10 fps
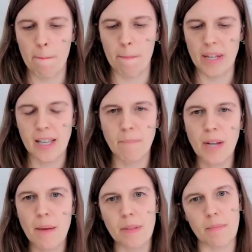
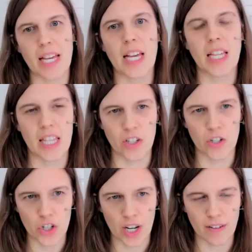sometimes making these
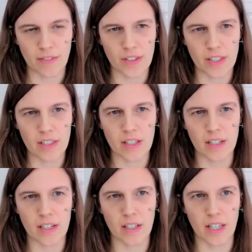shifts
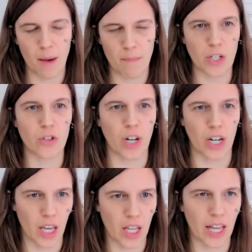can be
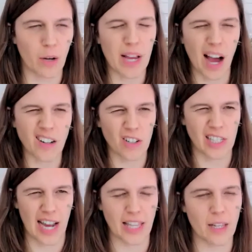tricky. Like we
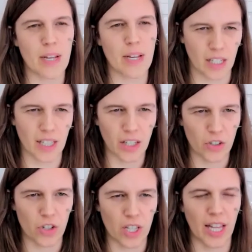understand them
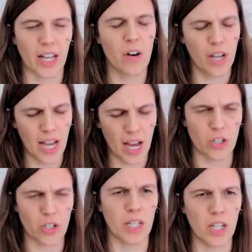intellectually, like, okay, I
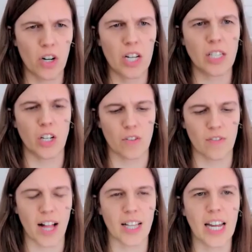should be curious, I should
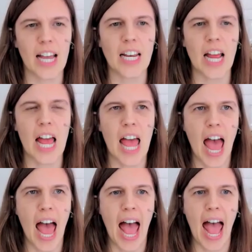validate.
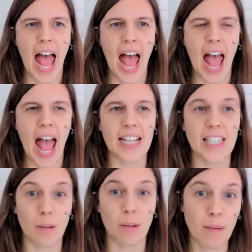And
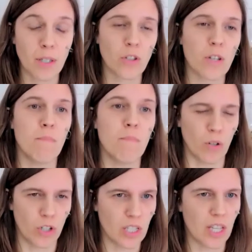sometimes there's
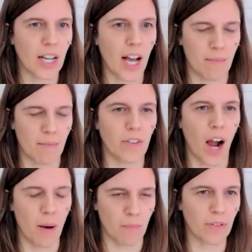emotions that come for,
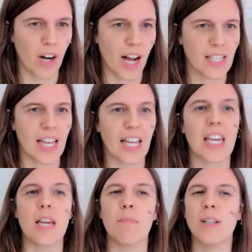up for us that
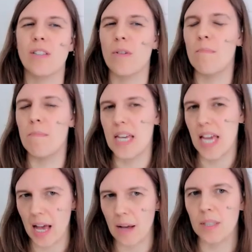keep us from being
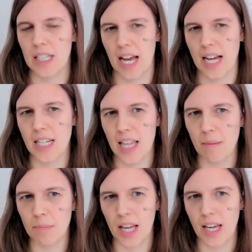able to get to
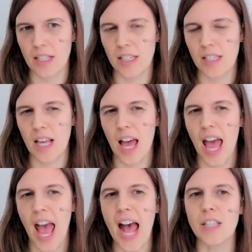that place.
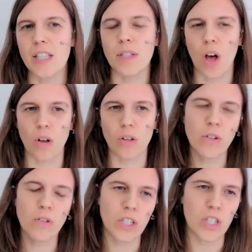And so it's also just